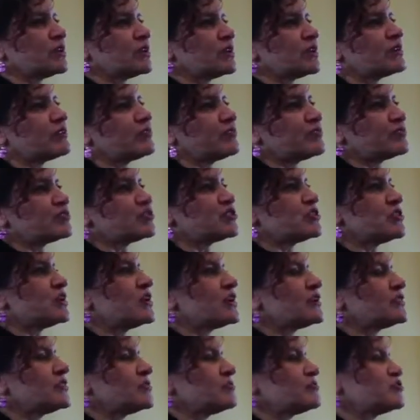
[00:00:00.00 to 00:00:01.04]
if she
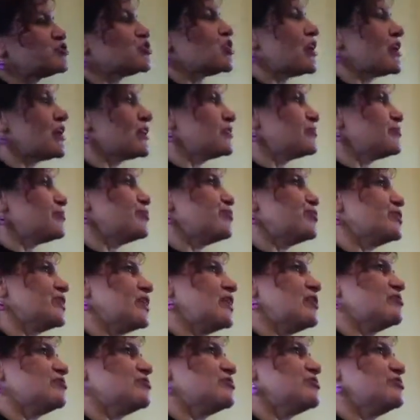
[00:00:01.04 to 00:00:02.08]
had a child born
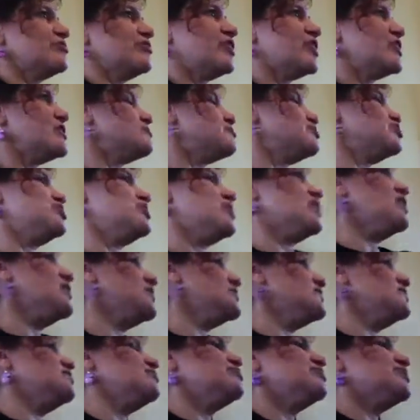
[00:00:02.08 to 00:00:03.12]
out of rape, she
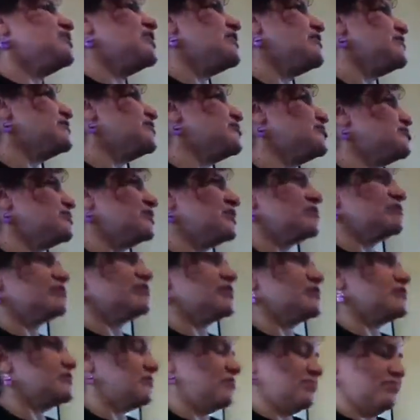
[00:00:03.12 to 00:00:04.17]
either would have to give
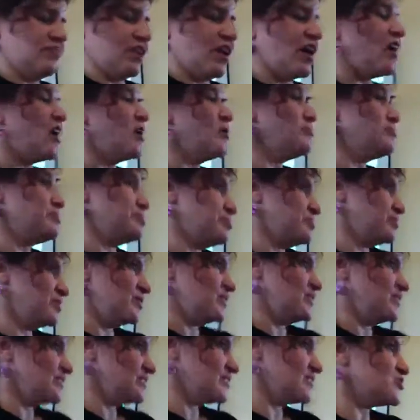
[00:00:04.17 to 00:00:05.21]
up
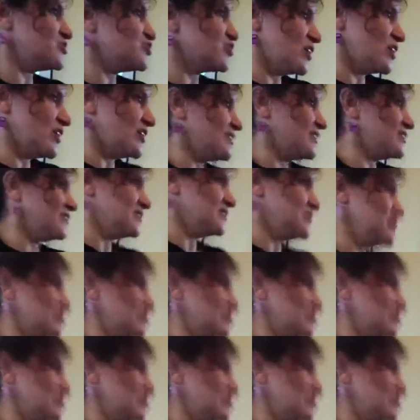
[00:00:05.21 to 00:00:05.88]
the child,